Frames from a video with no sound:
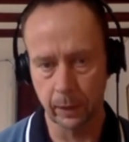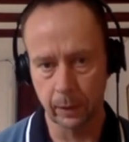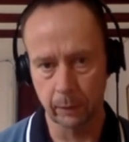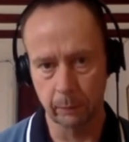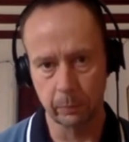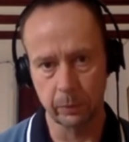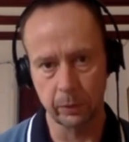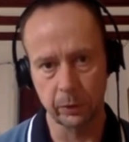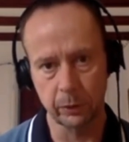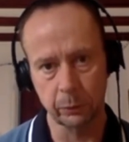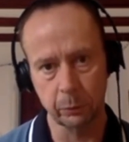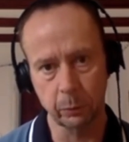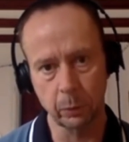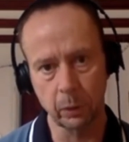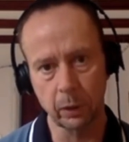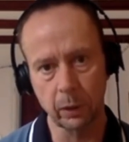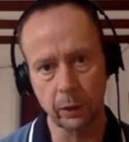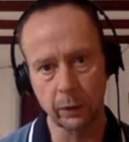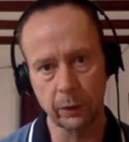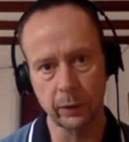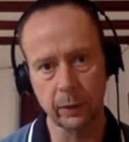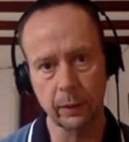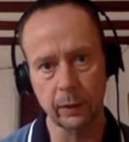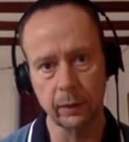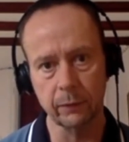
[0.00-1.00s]
But there's one
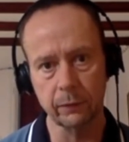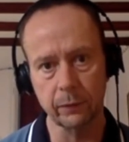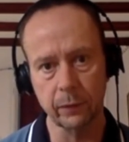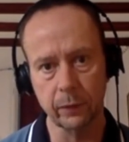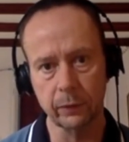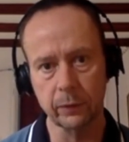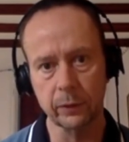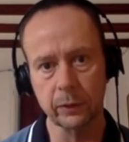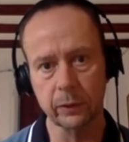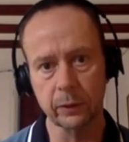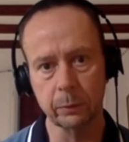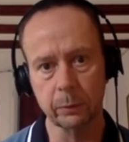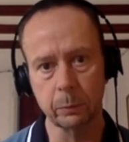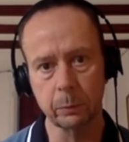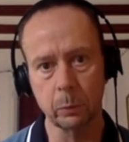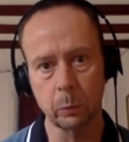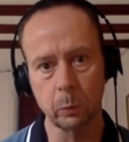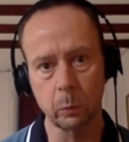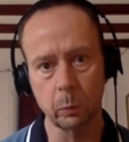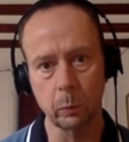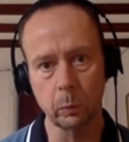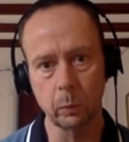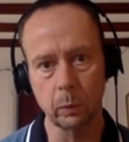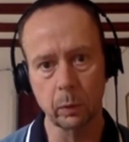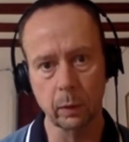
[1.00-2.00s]
other very
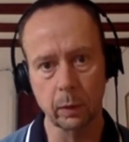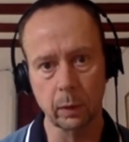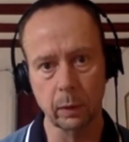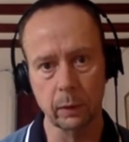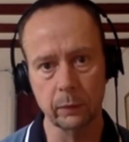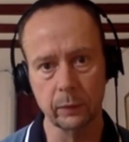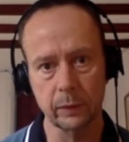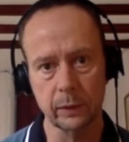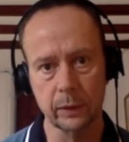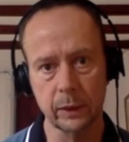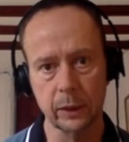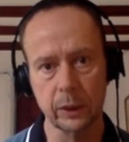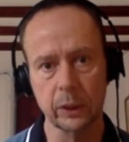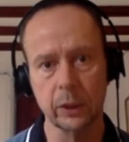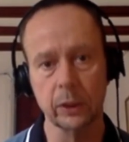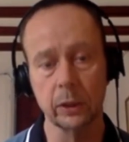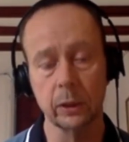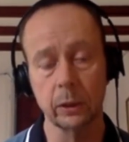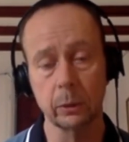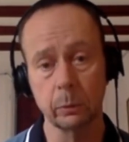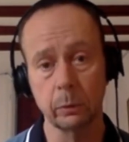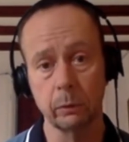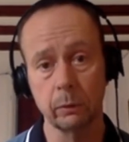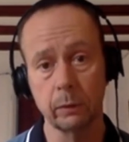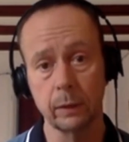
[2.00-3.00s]
small kind of addition
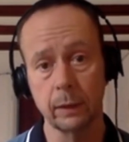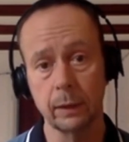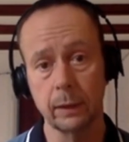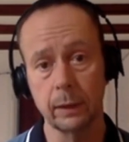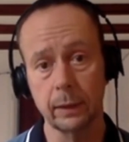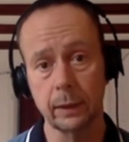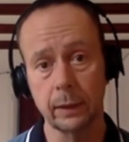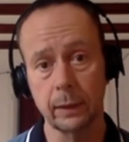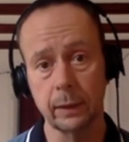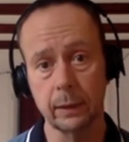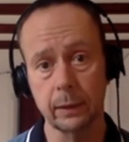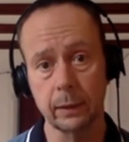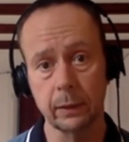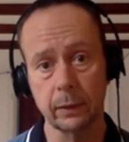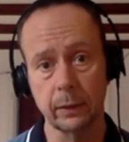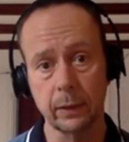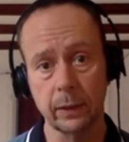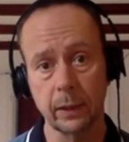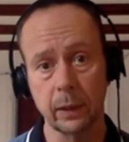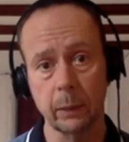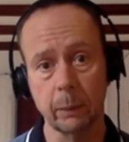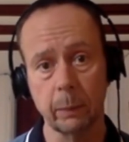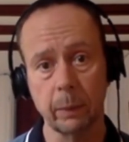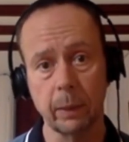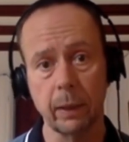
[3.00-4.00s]
that we really need to
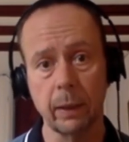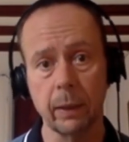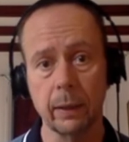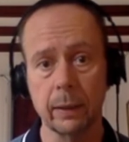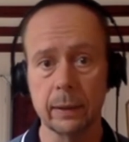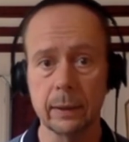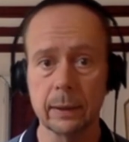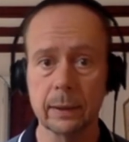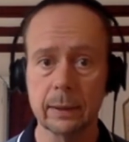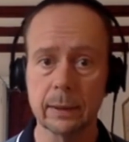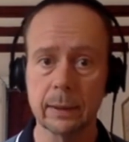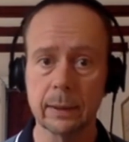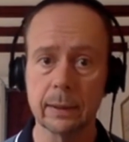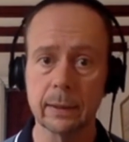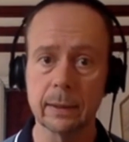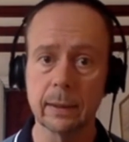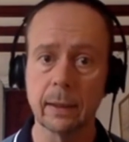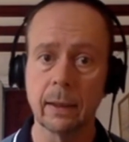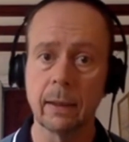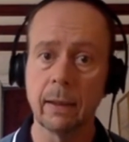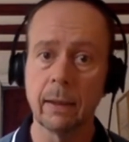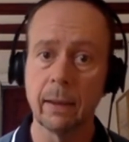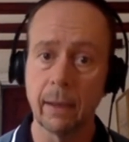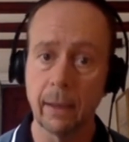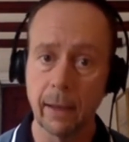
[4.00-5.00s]
think about, and this is,
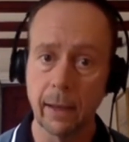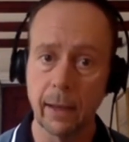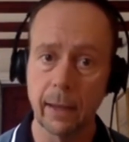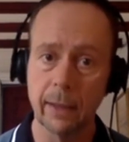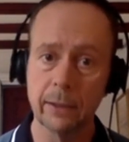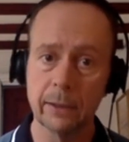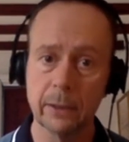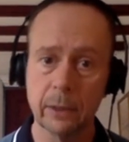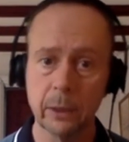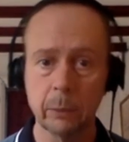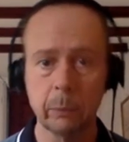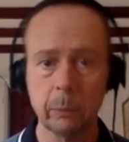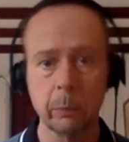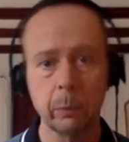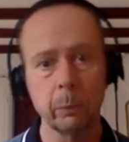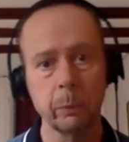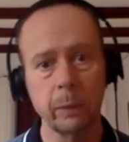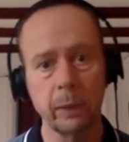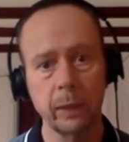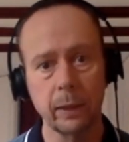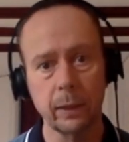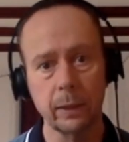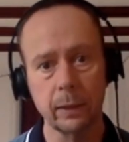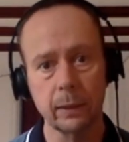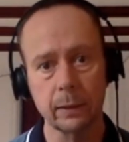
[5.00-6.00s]
as human
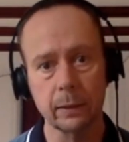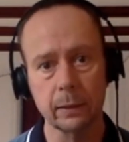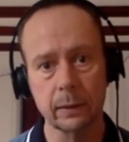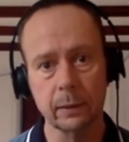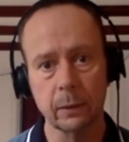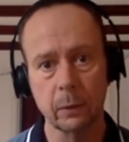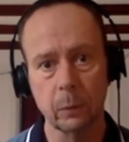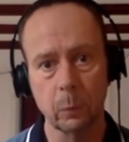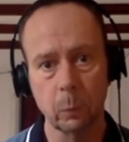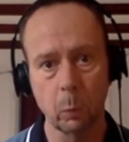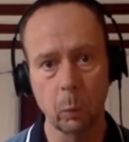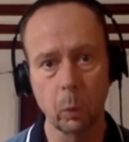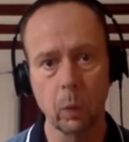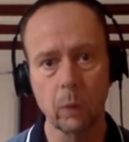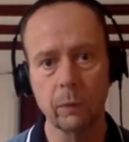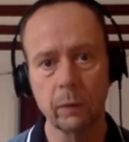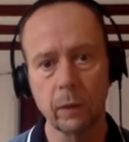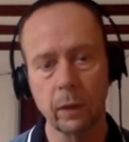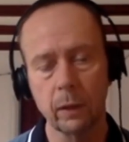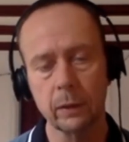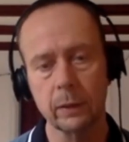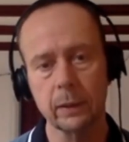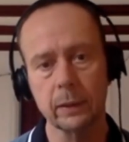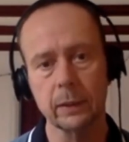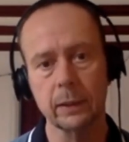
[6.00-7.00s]
beings, all of
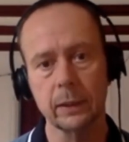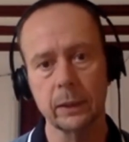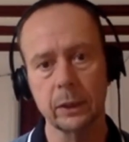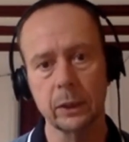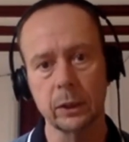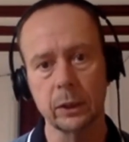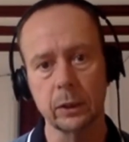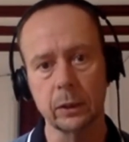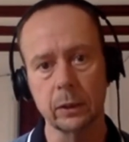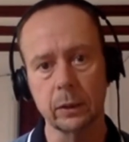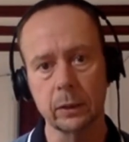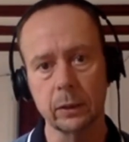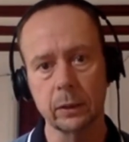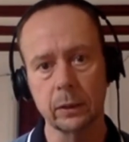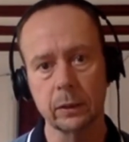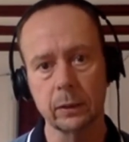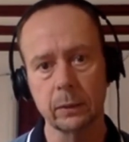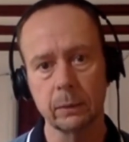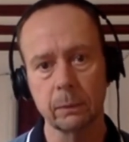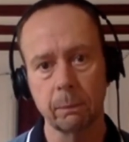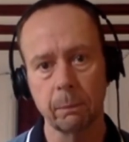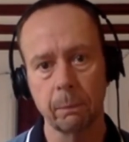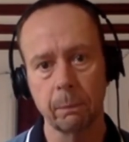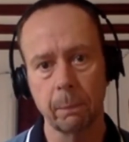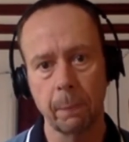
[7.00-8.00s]
our decisions
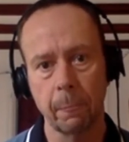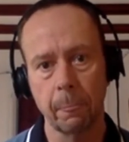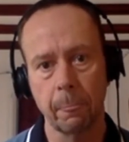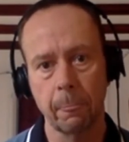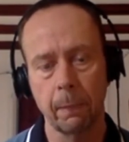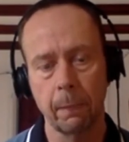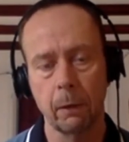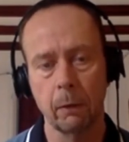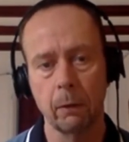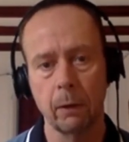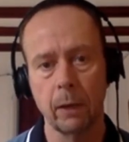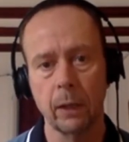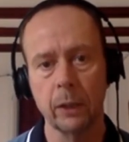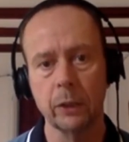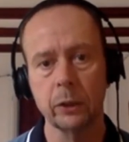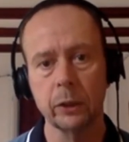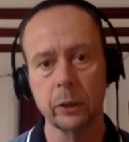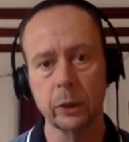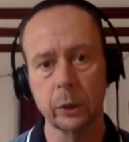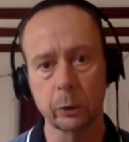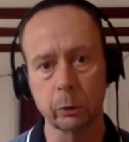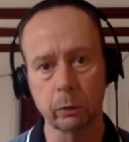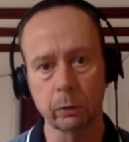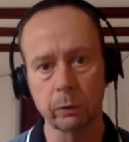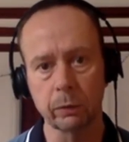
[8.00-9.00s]
are actually
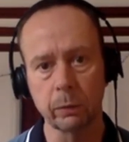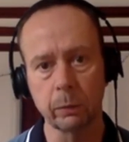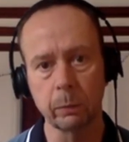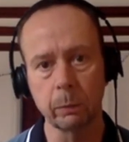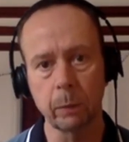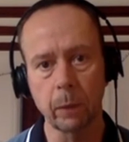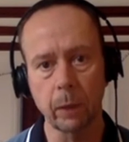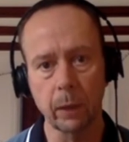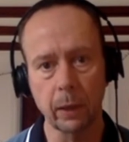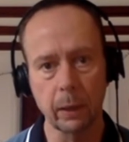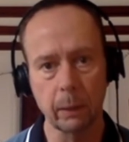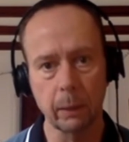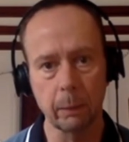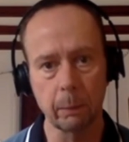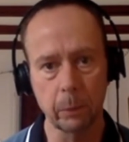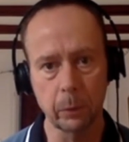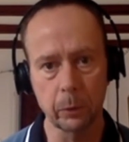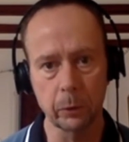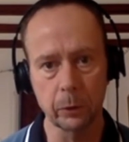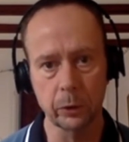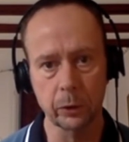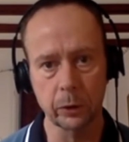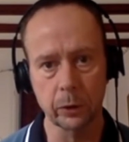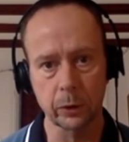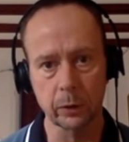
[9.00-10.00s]
driven by
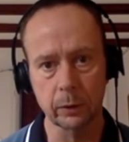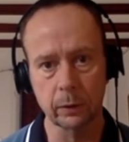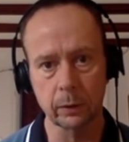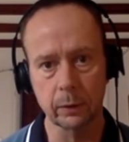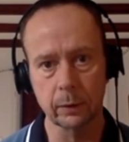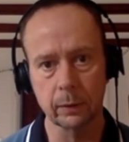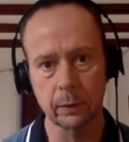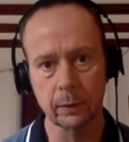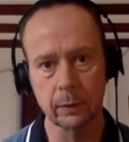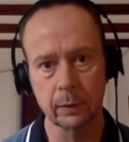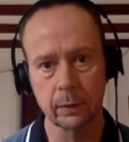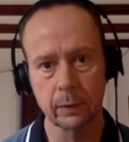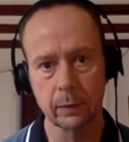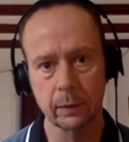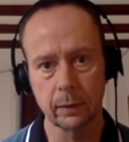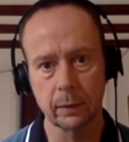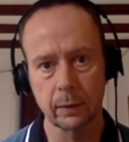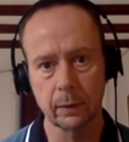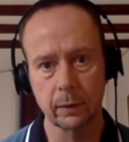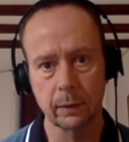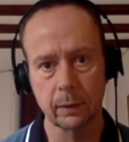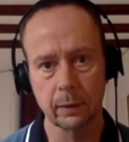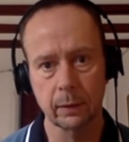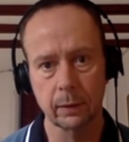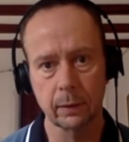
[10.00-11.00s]
emotion
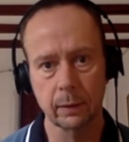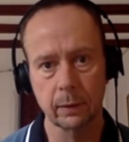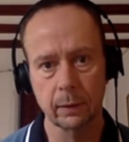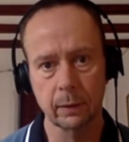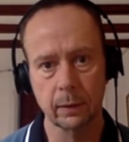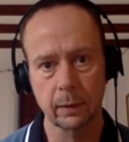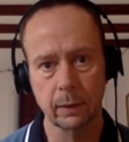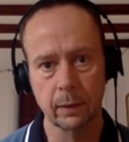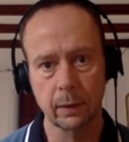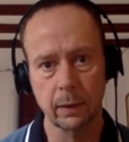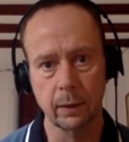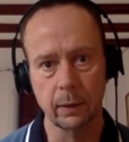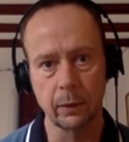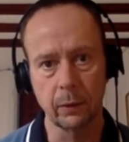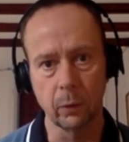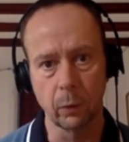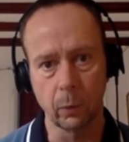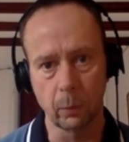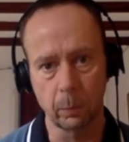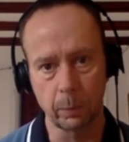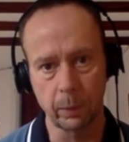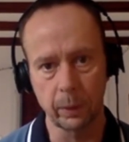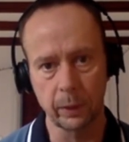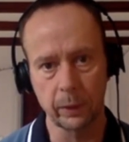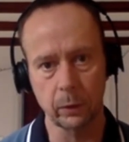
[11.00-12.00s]
and
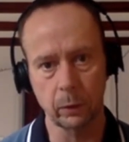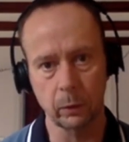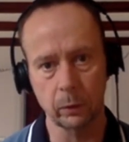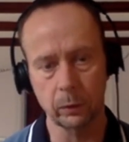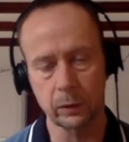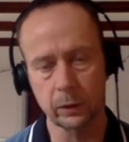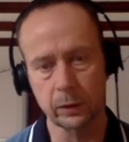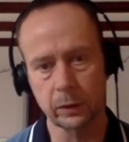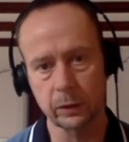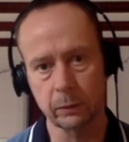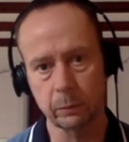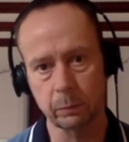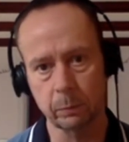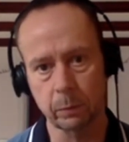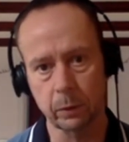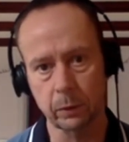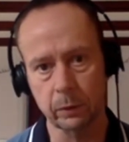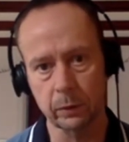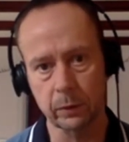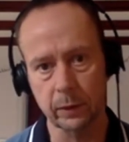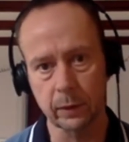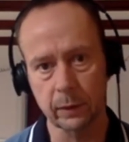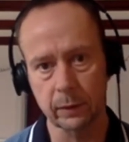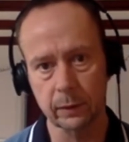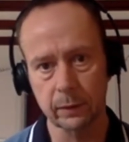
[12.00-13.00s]
not by cognitive
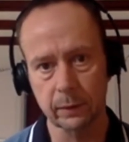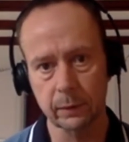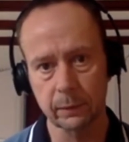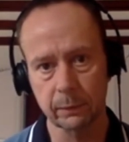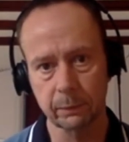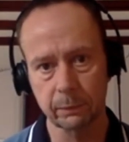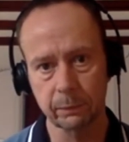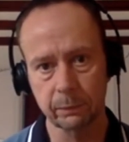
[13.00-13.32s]
process.